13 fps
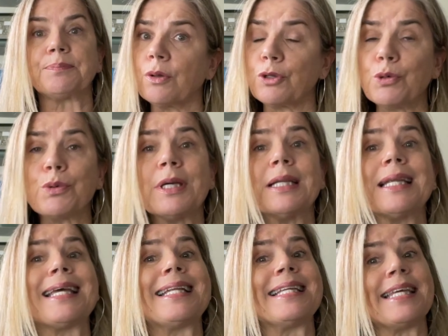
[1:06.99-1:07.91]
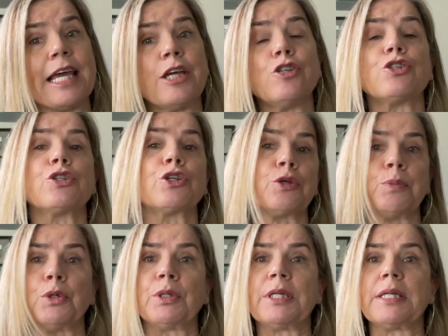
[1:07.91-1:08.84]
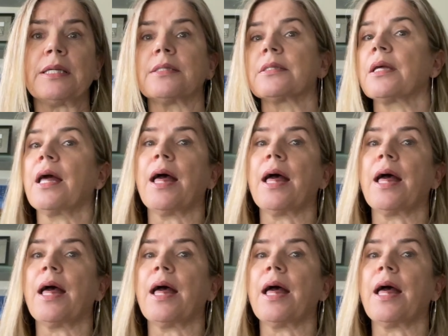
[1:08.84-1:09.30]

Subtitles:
You can engage in communities,